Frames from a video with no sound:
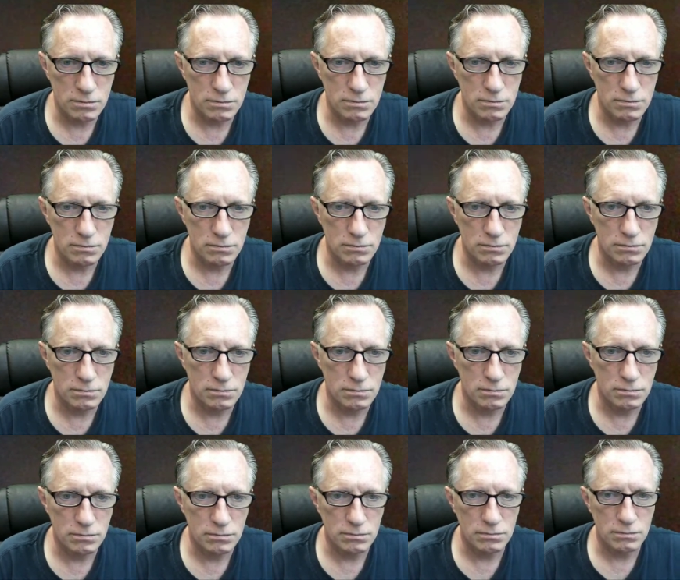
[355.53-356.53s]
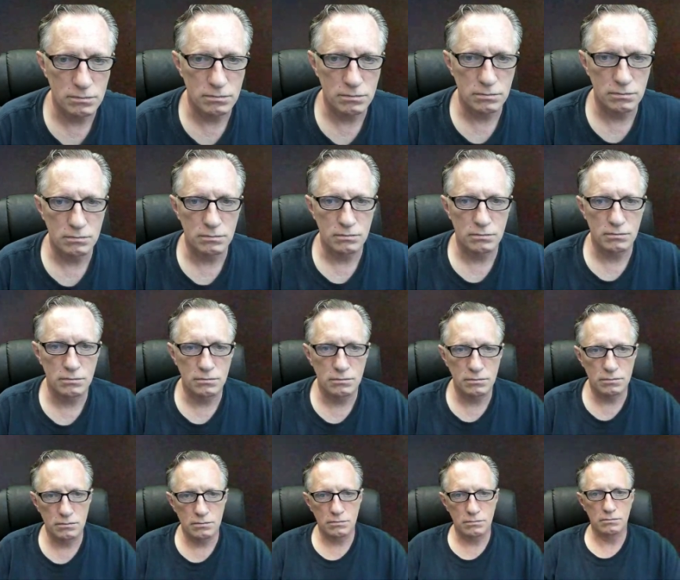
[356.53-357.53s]

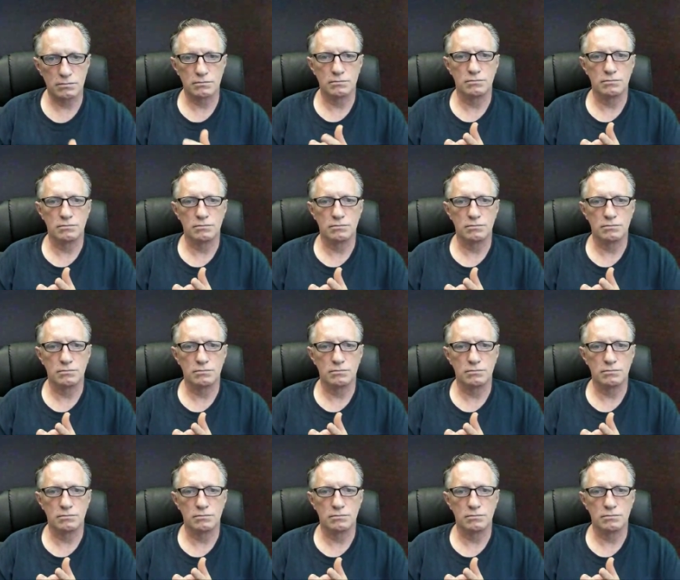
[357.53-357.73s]
No one is speaking in this clip.